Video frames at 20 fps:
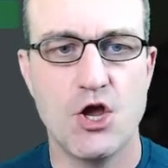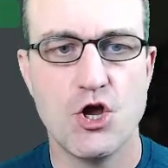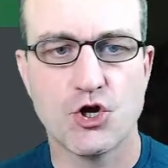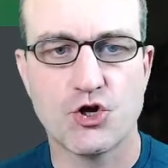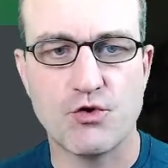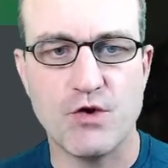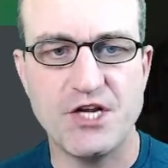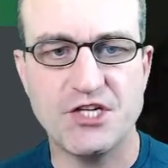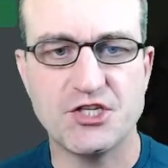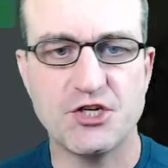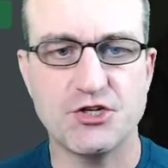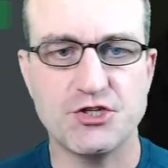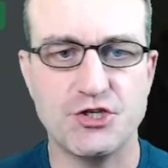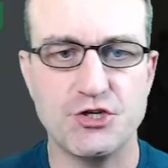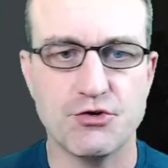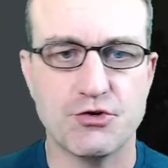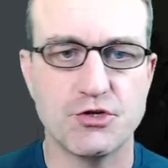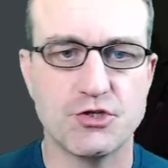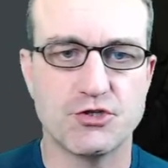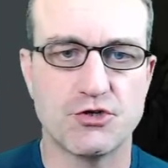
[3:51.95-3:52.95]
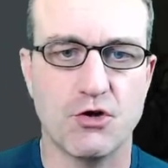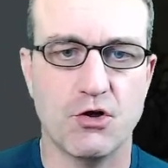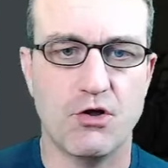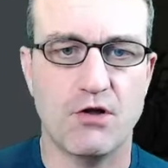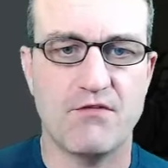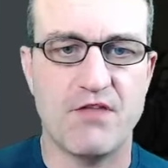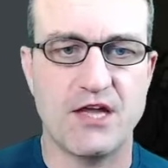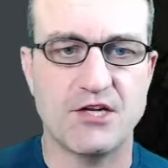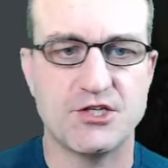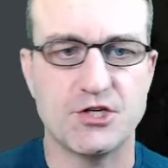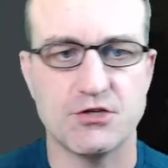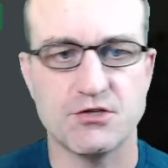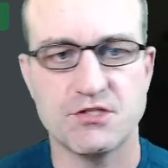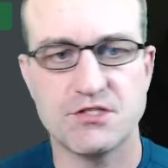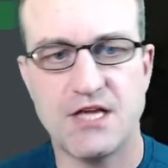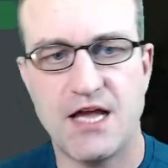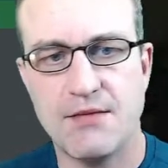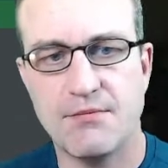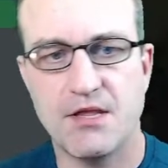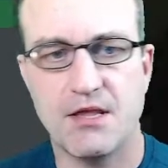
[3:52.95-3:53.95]
Creatures you control of that chosen
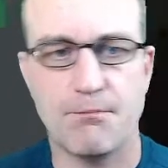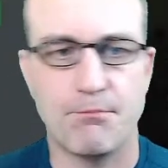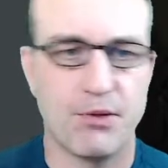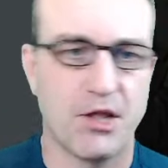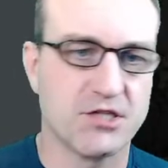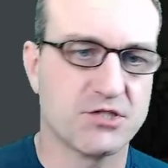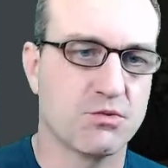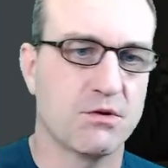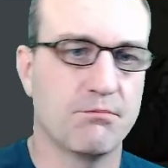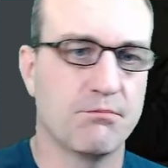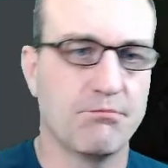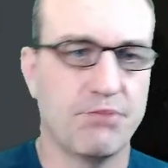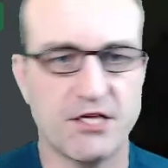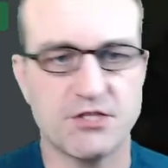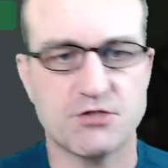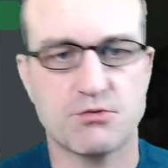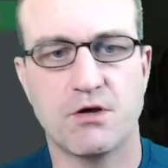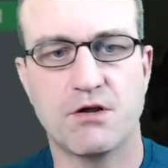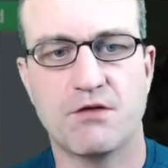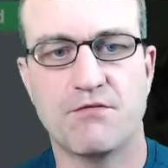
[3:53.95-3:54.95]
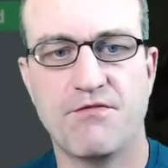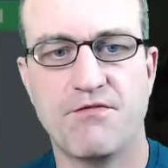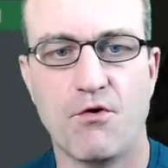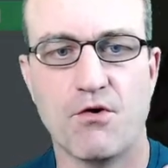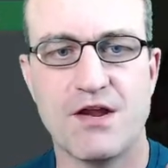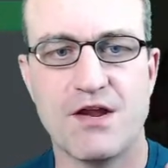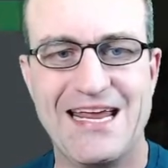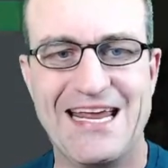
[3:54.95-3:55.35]
type get +1/+1 for